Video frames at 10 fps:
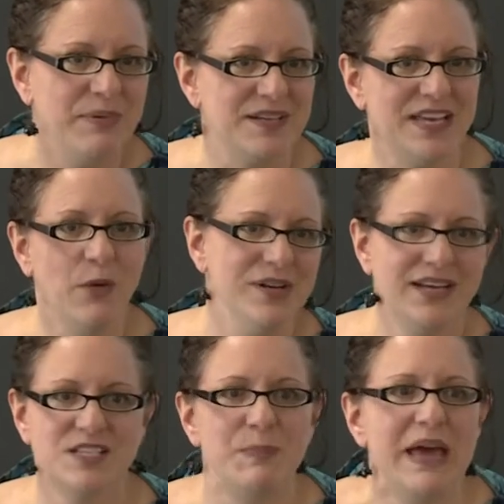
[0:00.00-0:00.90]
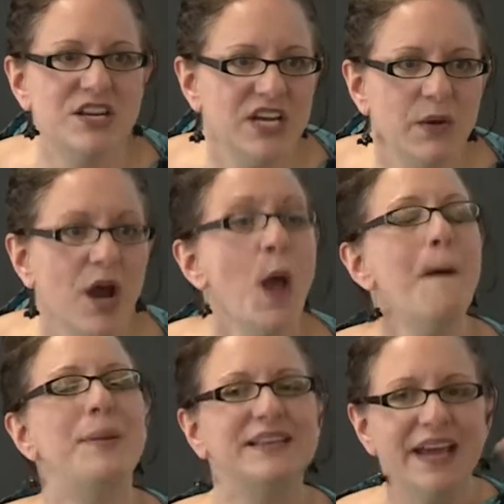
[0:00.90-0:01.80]
Because they wouldn't get Spanish anywhere.
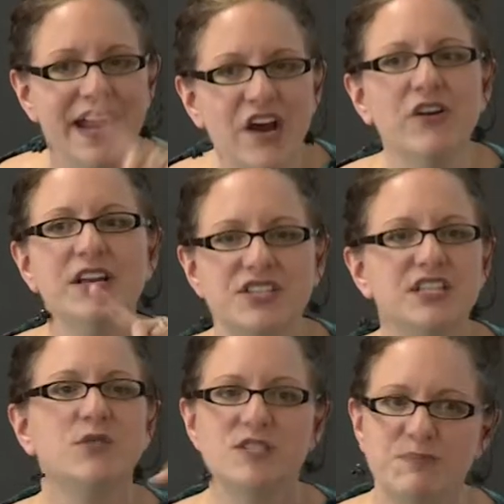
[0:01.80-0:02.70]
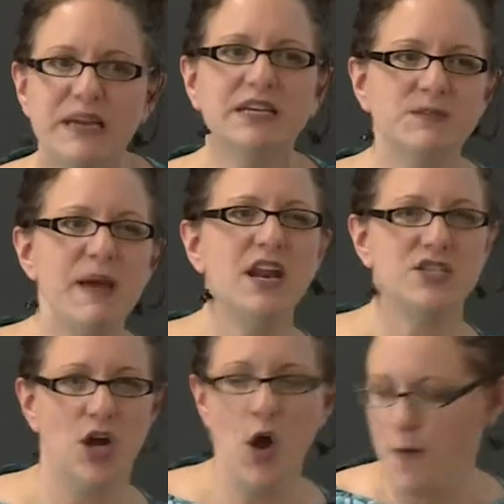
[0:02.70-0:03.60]
But the heritage kids who are speaking Spanish
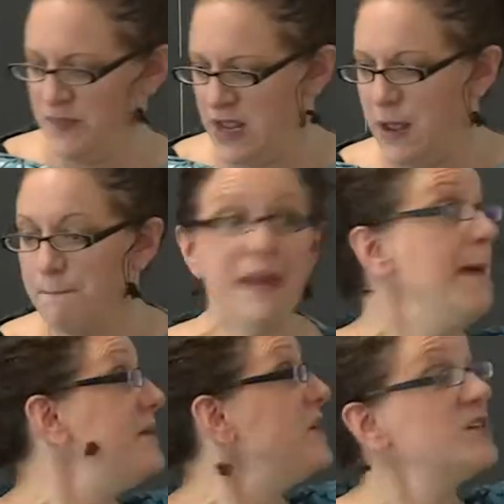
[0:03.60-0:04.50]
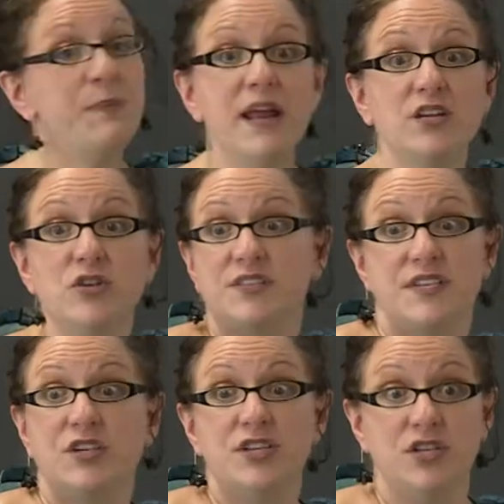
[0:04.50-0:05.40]
at home, maybe their Spanish looks
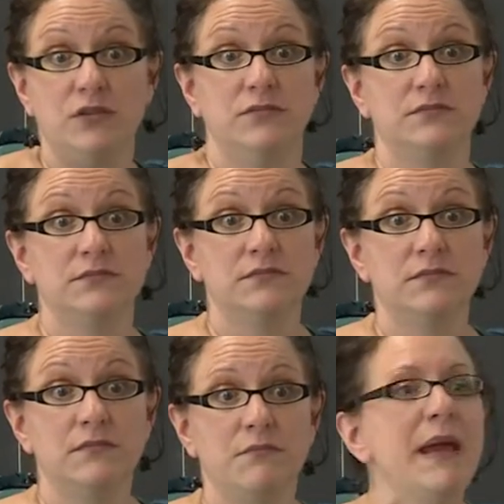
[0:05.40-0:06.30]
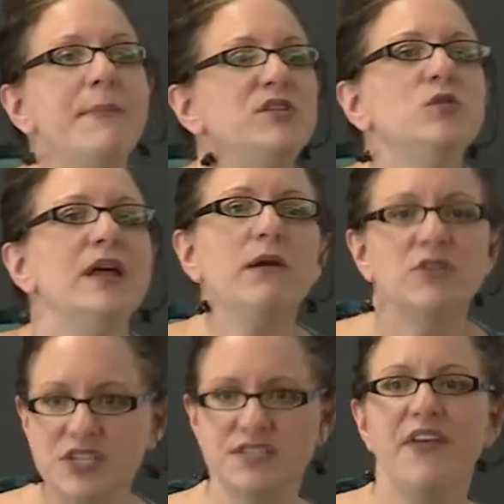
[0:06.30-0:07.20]
this good too. Maybe dual
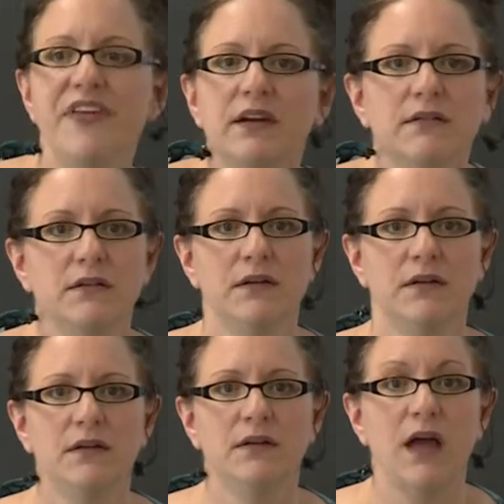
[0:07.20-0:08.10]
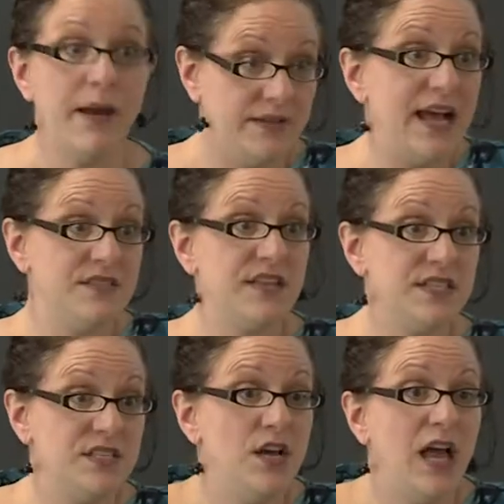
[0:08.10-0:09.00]
language does nothing. I, that's,
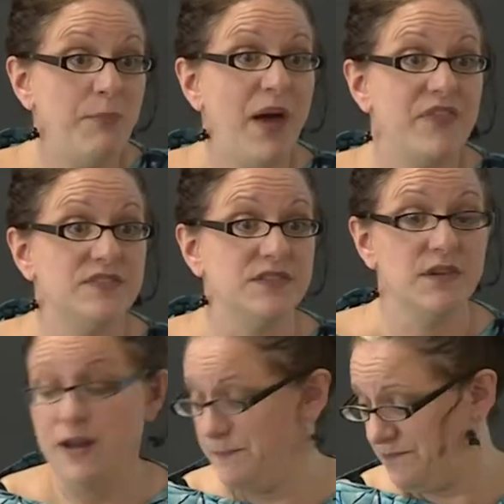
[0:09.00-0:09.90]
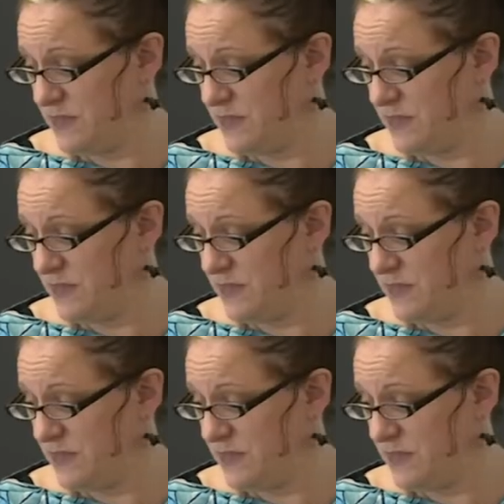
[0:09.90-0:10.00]
that's the null hypothesis, right?